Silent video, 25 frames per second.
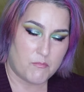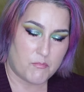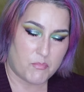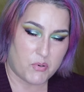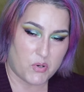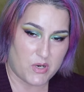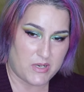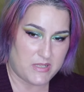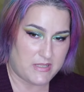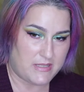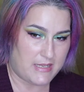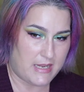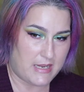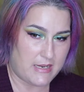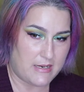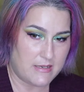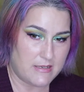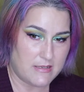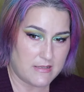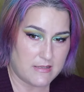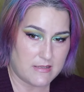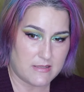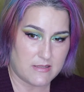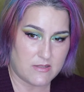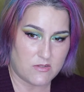
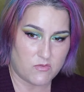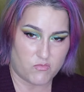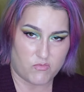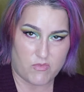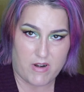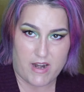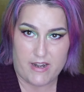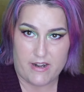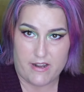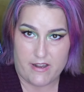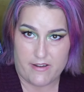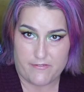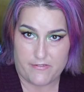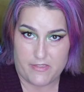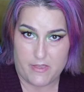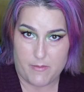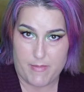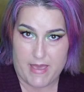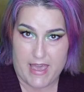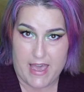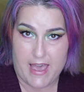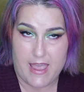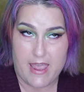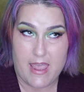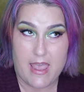presents right off the
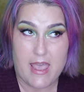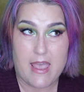bat.